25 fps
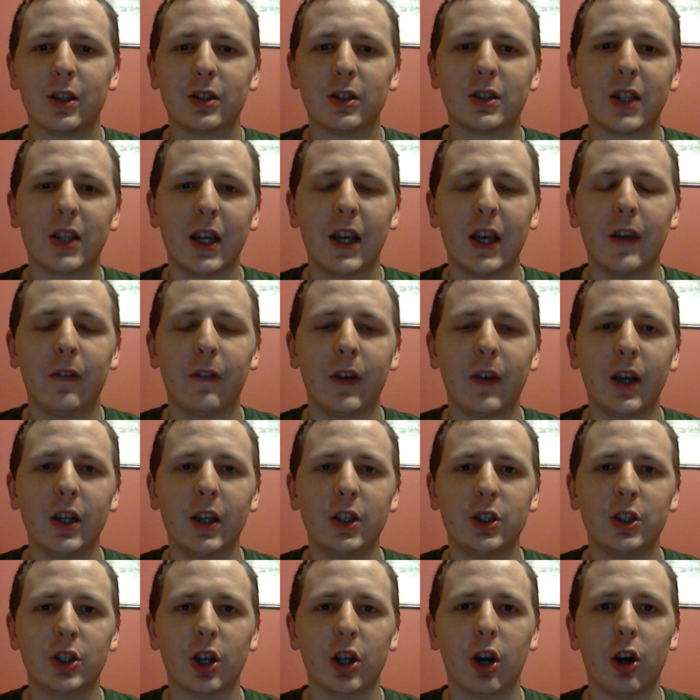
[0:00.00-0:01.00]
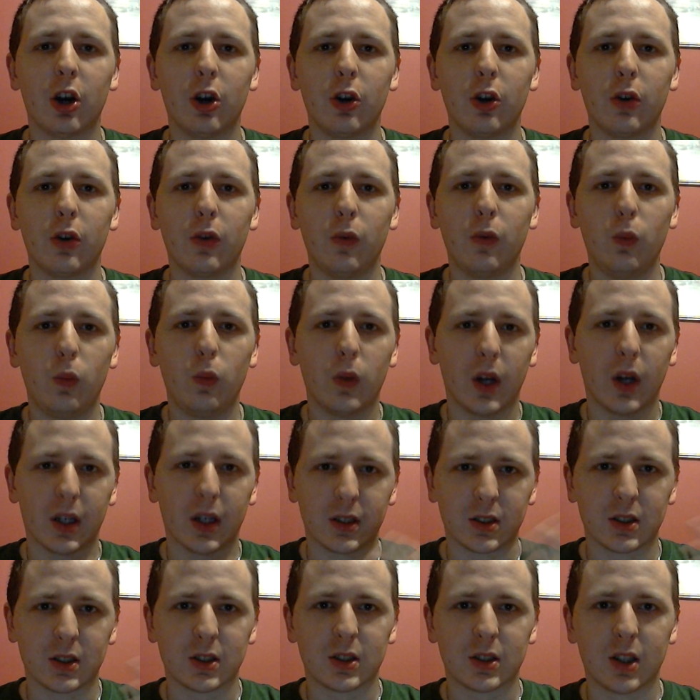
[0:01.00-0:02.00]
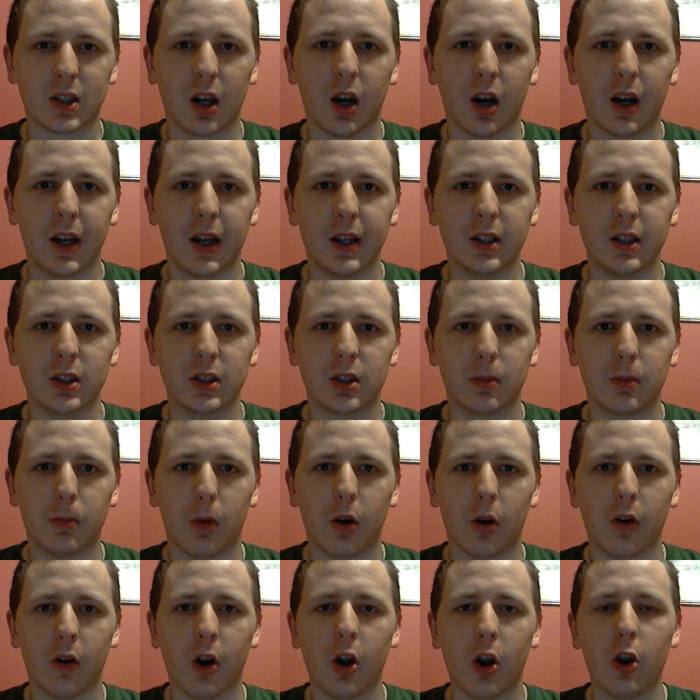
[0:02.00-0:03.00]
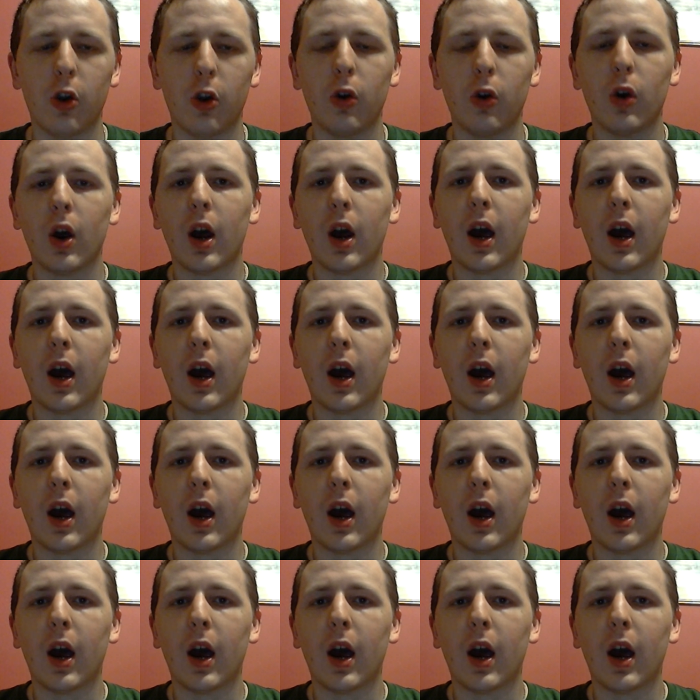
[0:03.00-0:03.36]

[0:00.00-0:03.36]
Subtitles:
TV show that's starting tomorrow